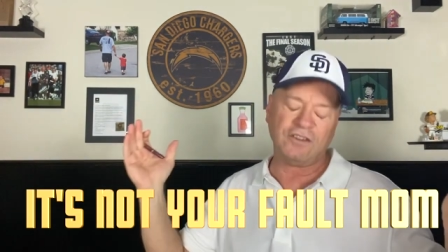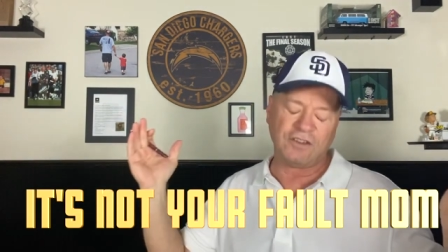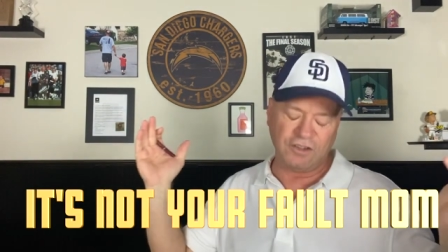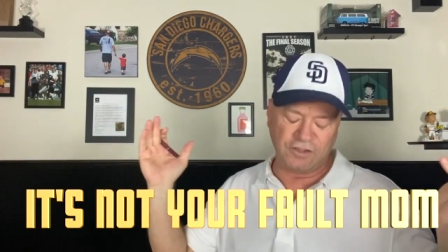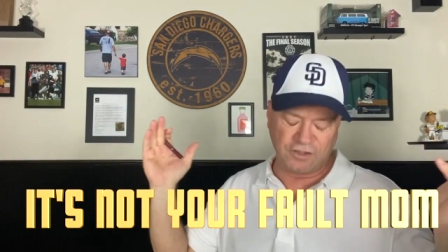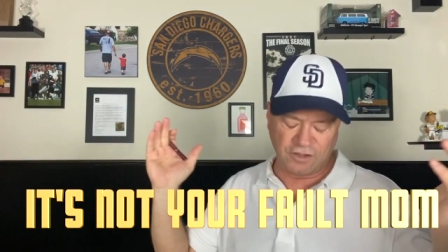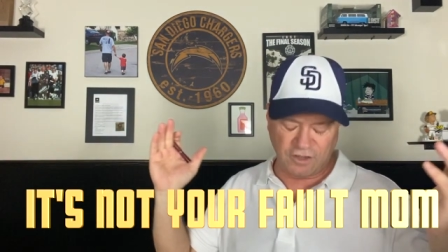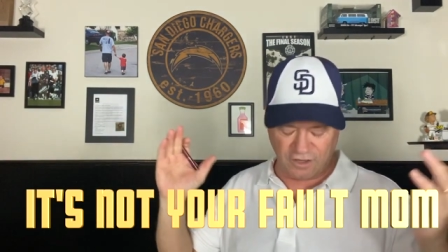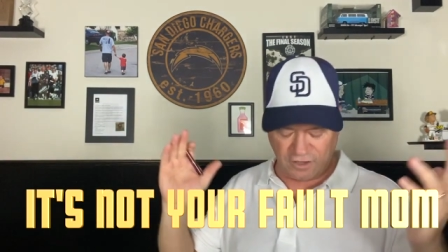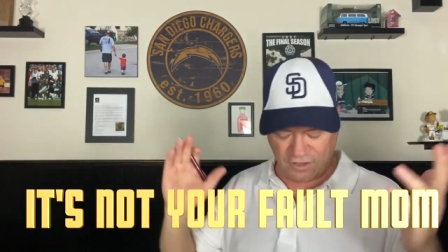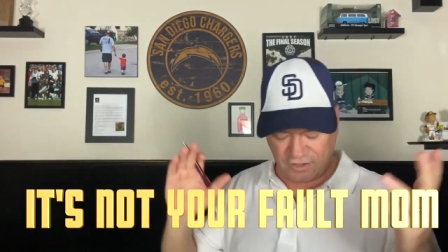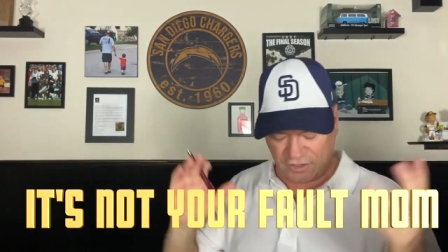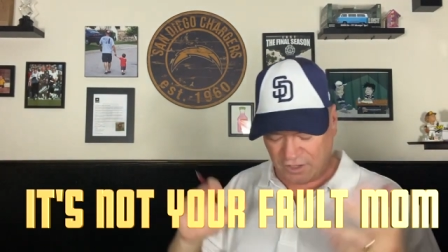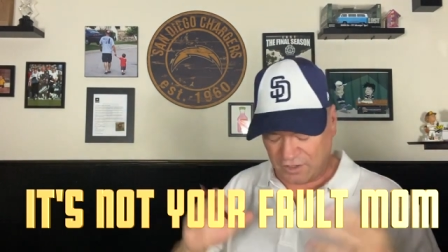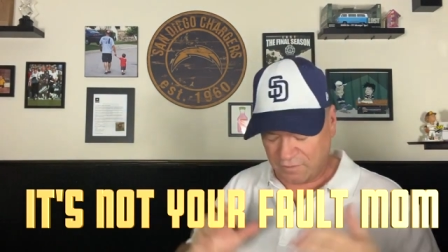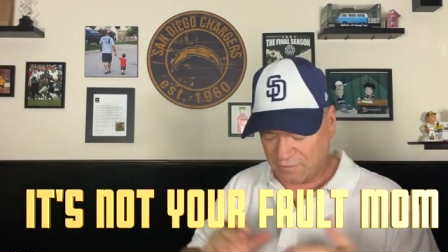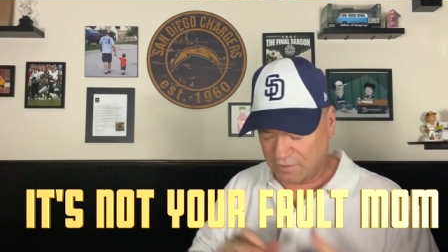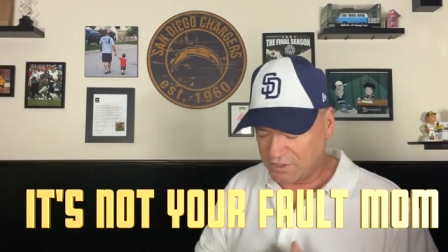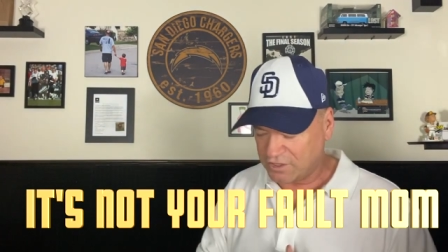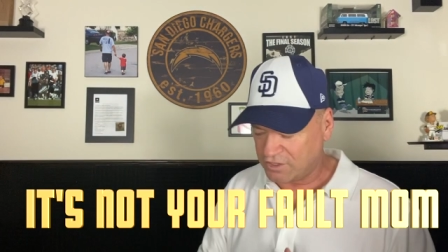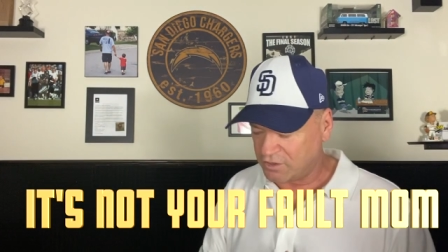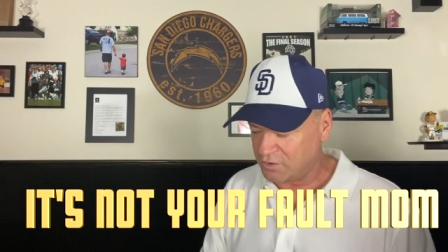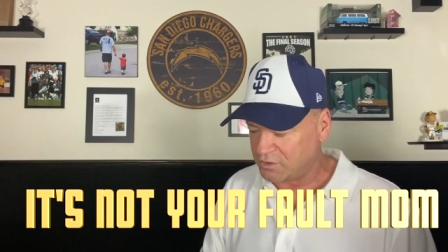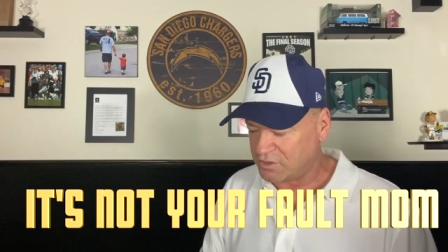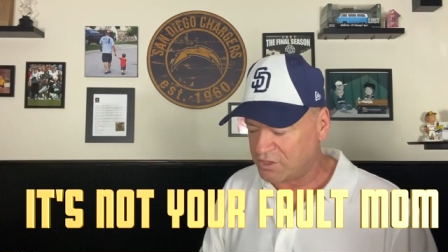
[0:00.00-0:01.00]
She
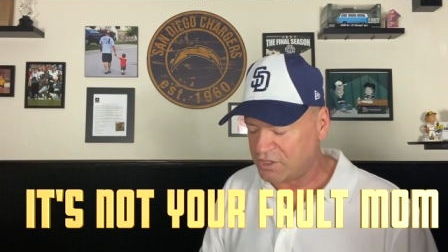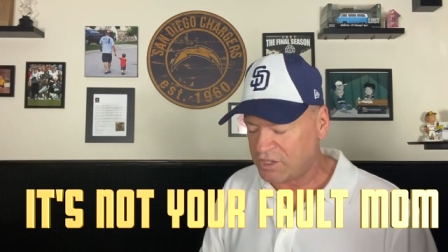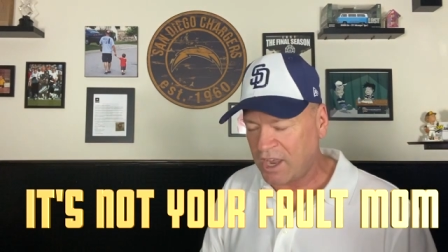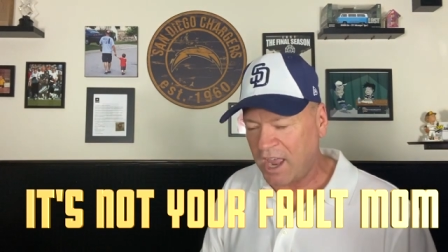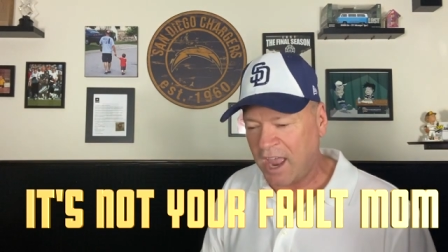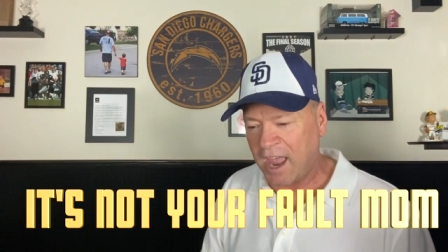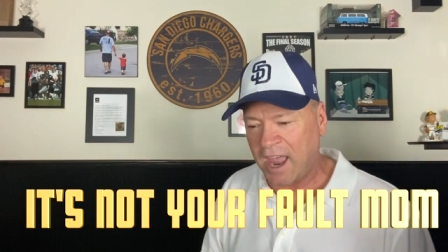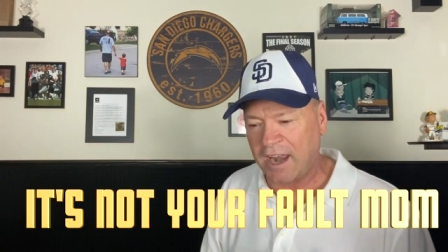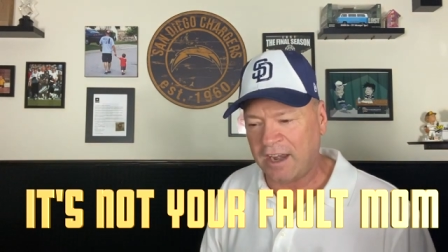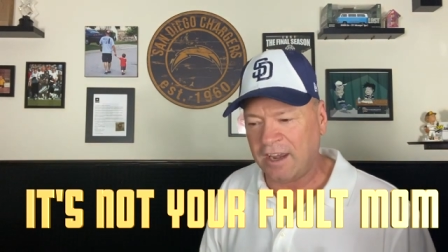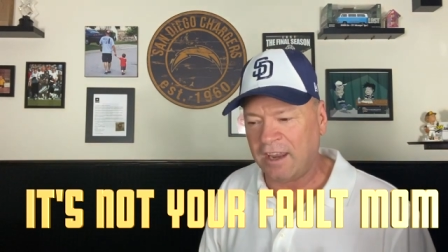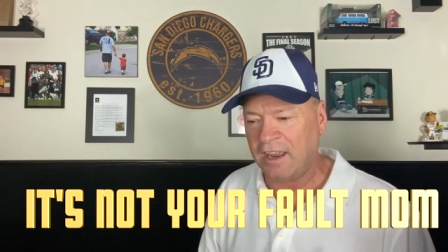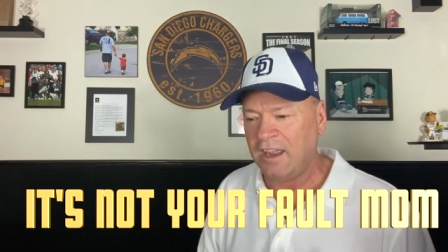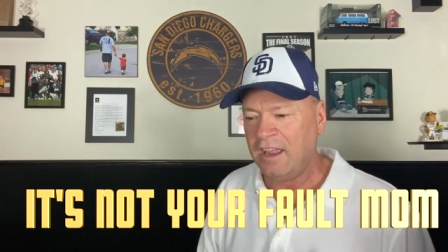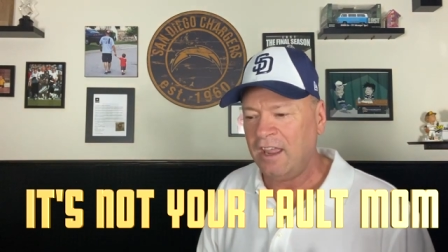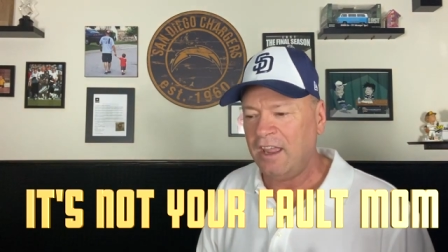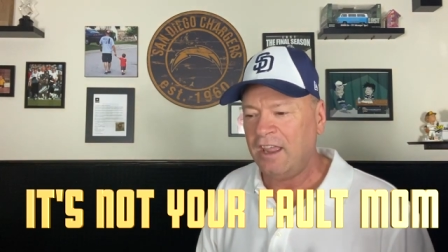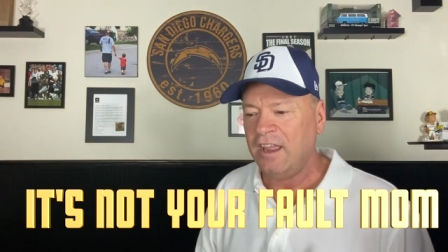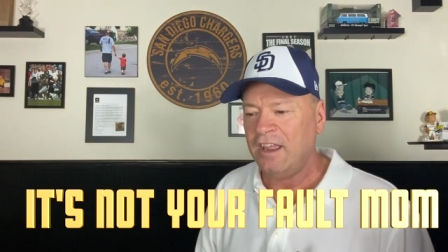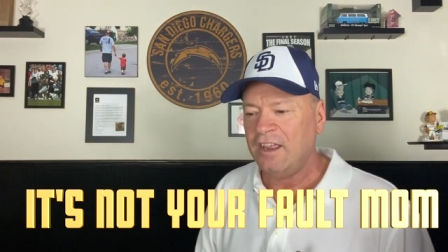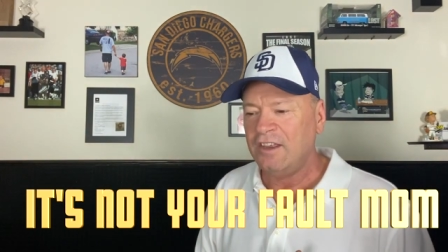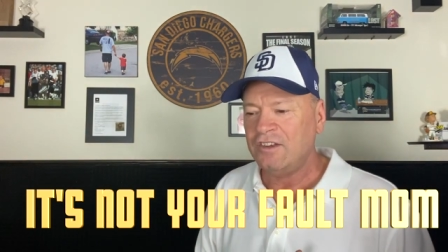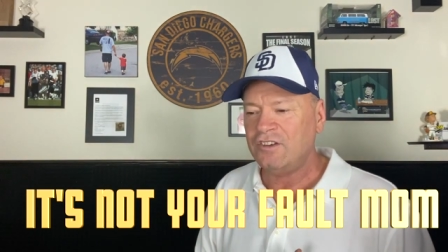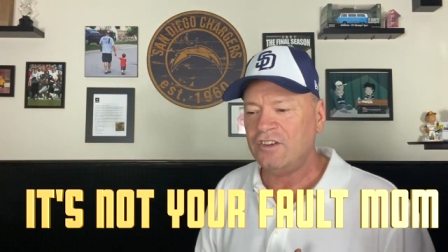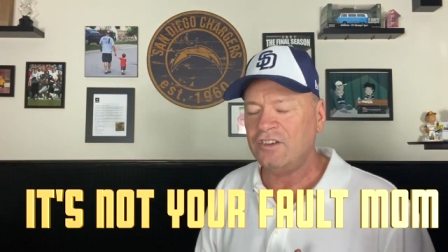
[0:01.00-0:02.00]
was so sad.
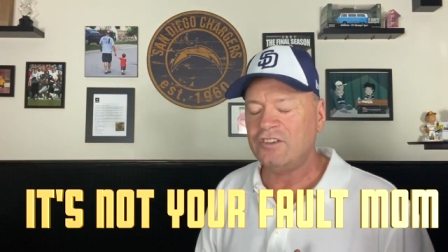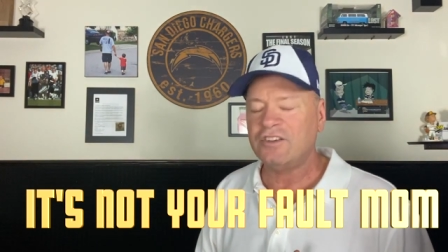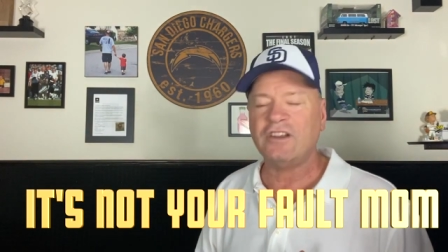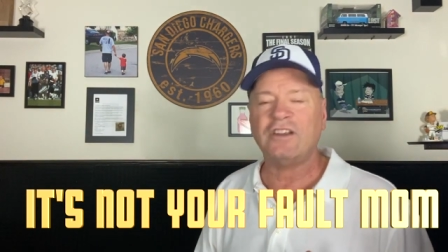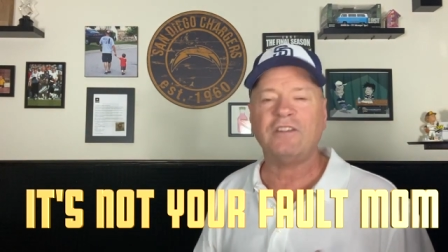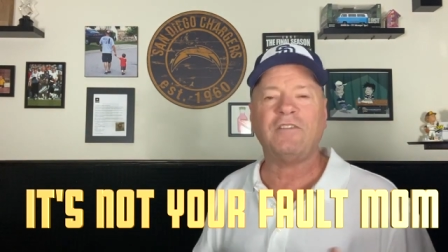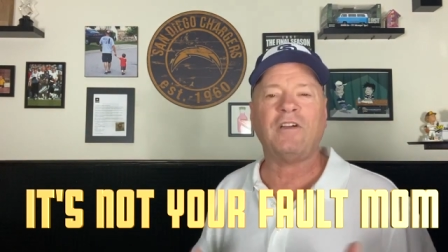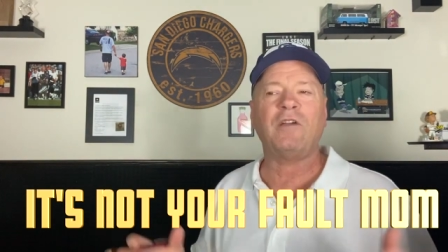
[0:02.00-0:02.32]
She said,